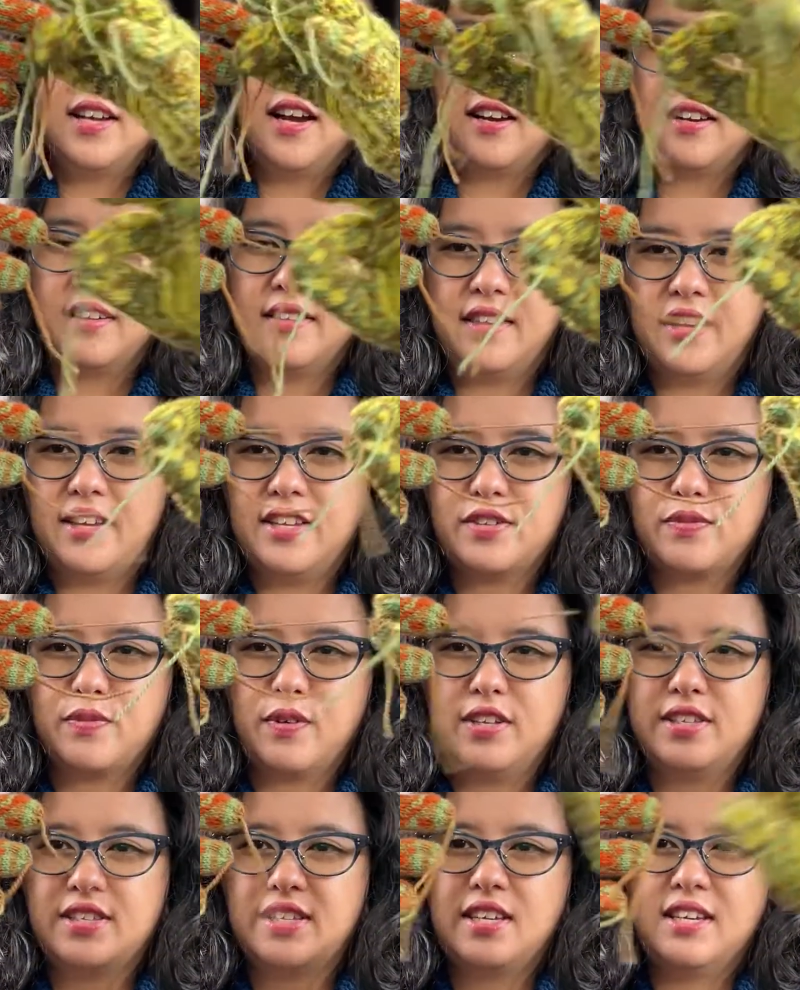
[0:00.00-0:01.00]
these
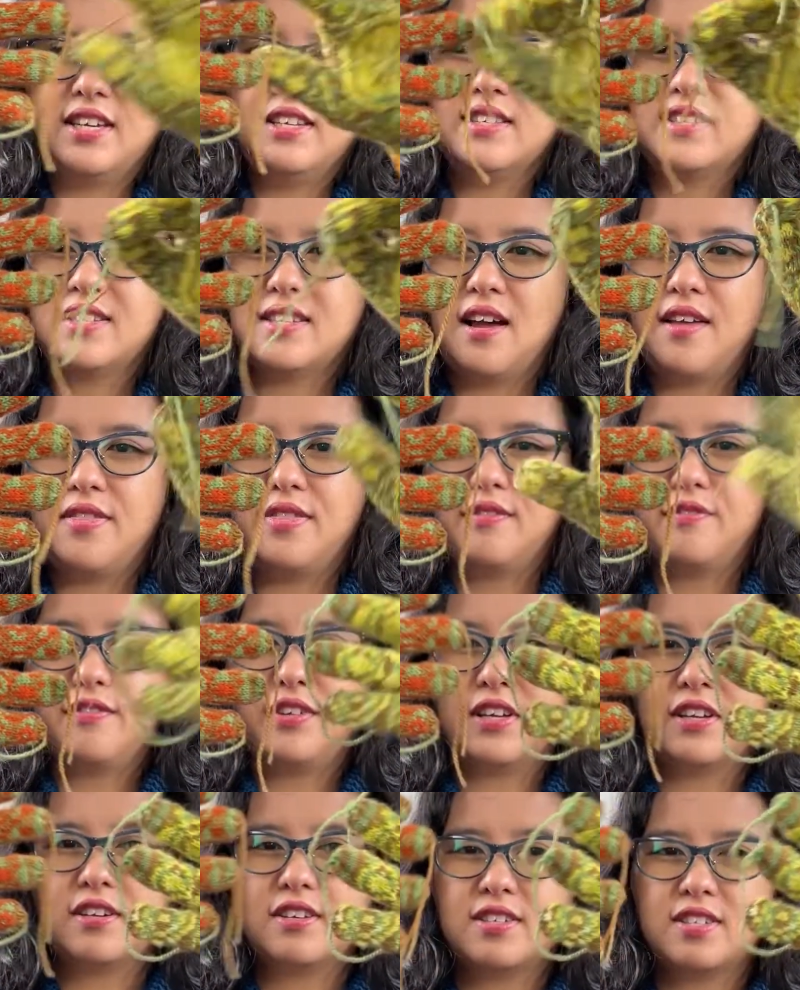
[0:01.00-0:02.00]
ones inside the
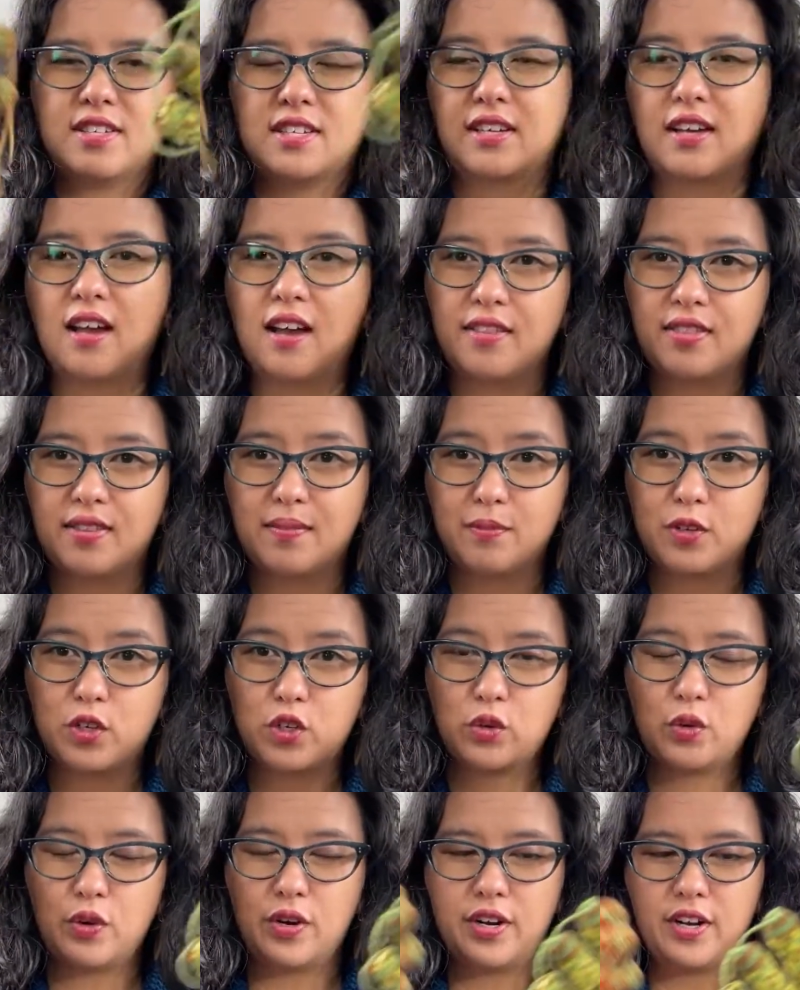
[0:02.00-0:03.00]
fingers and cut them
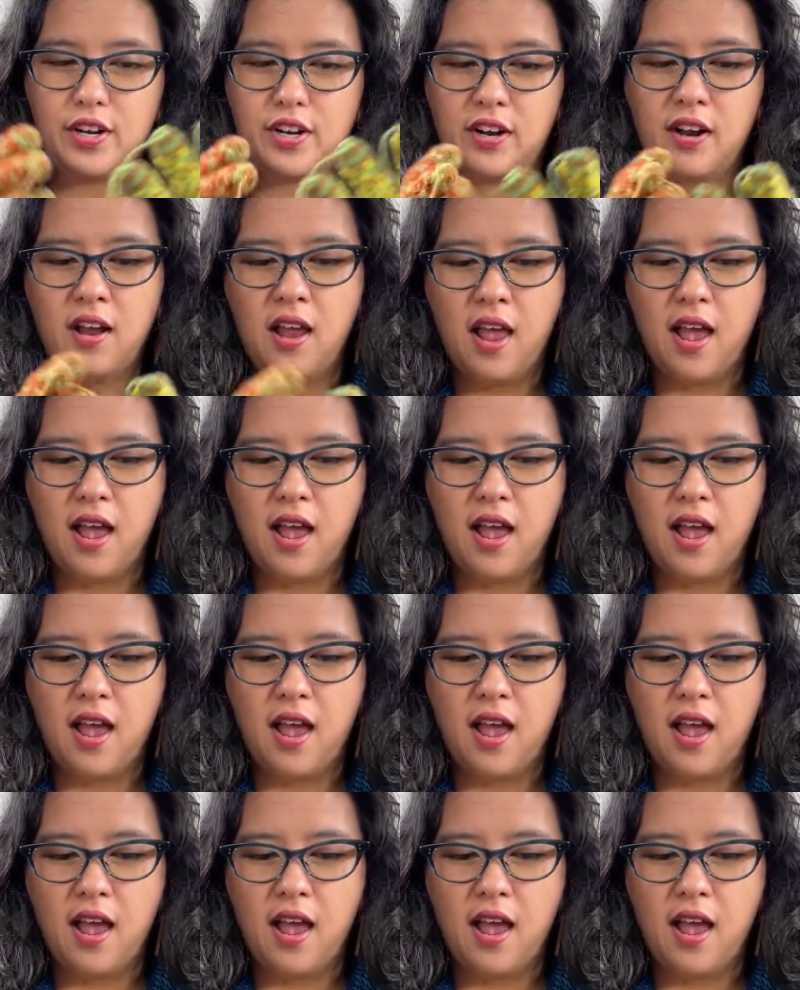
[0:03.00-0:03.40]
shorter.